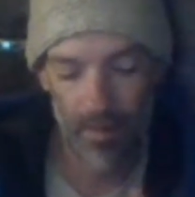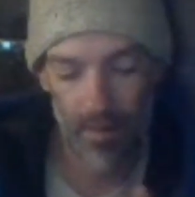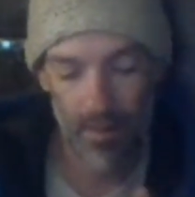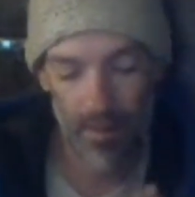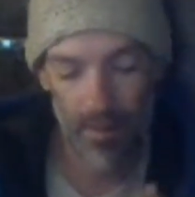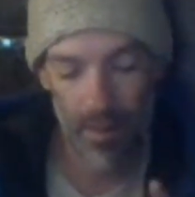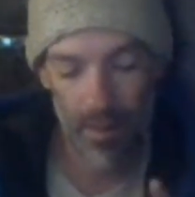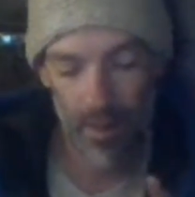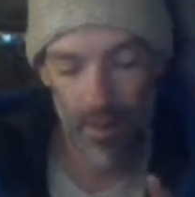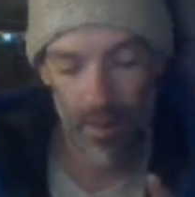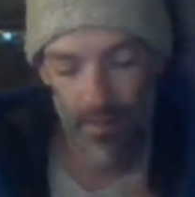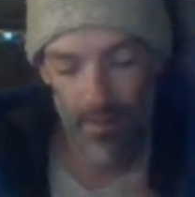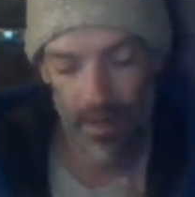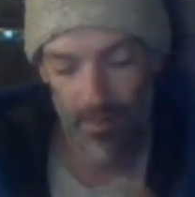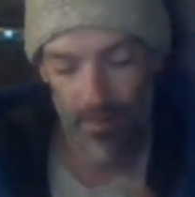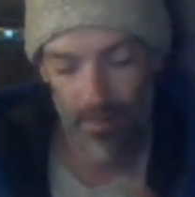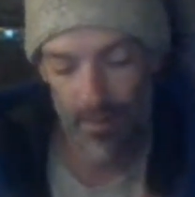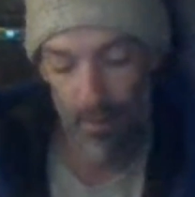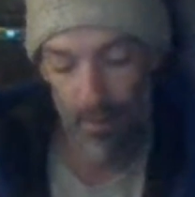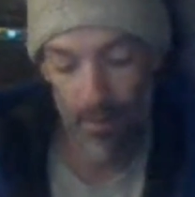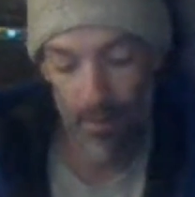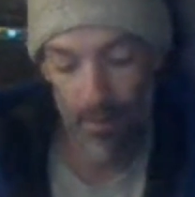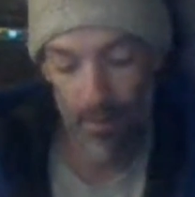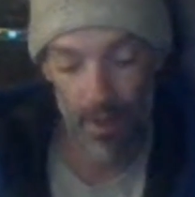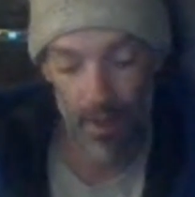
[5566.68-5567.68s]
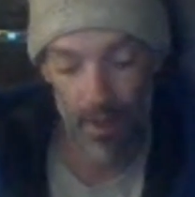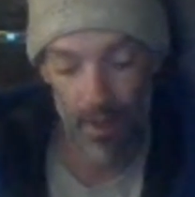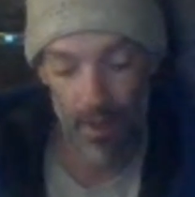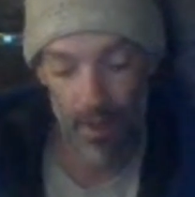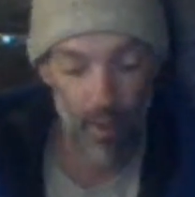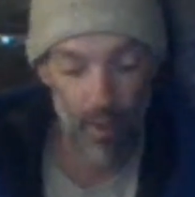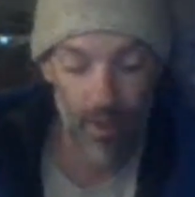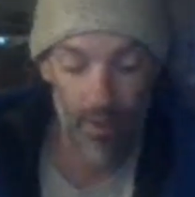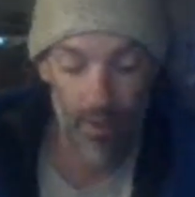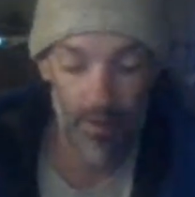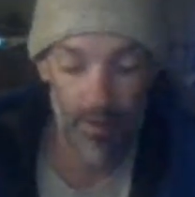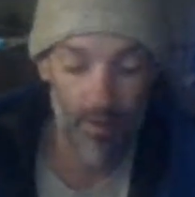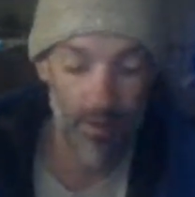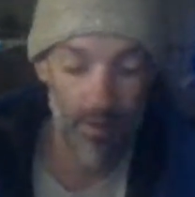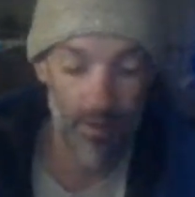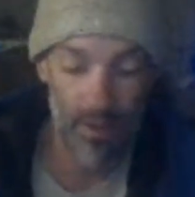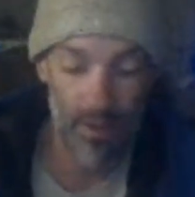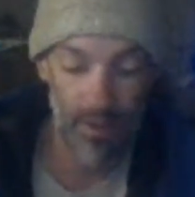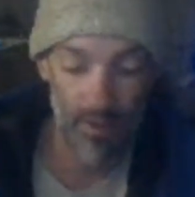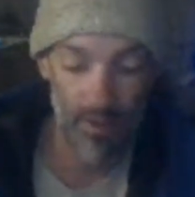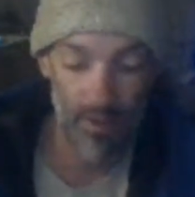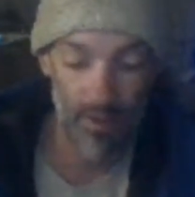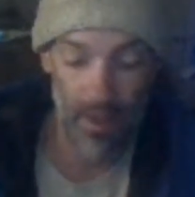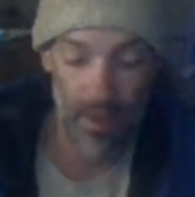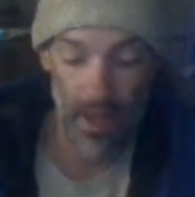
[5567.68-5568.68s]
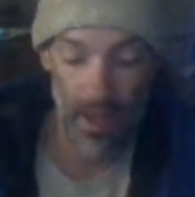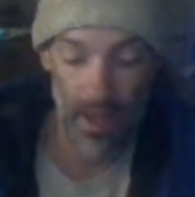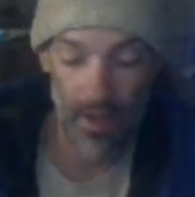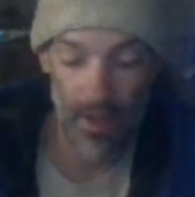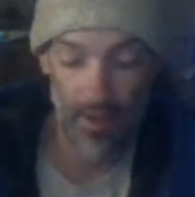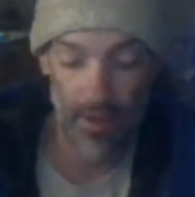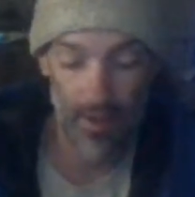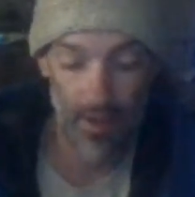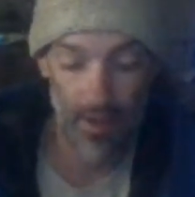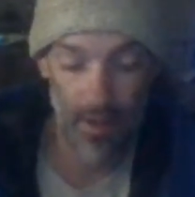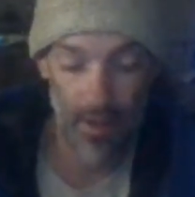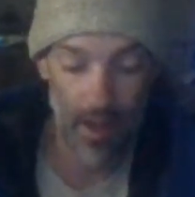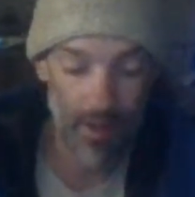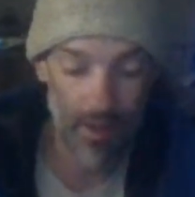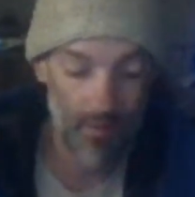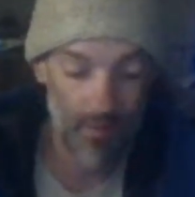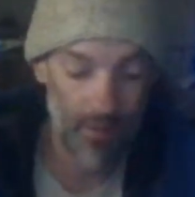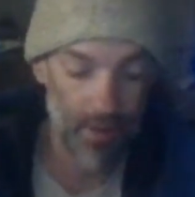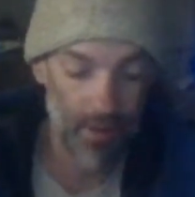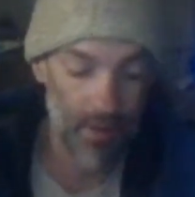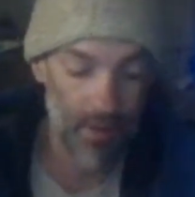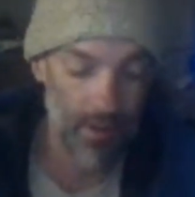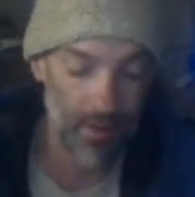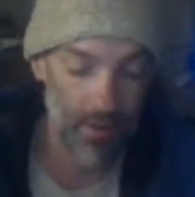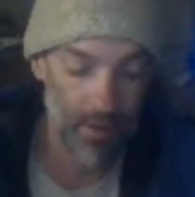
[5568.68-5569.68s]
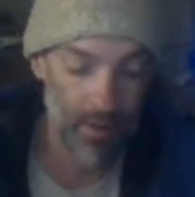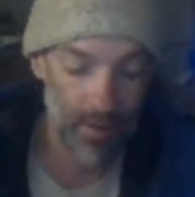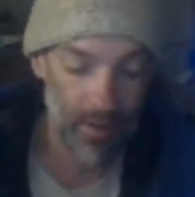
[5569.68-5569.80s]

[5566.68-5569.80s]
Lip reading: you have to have so many points or this or that, or you have to,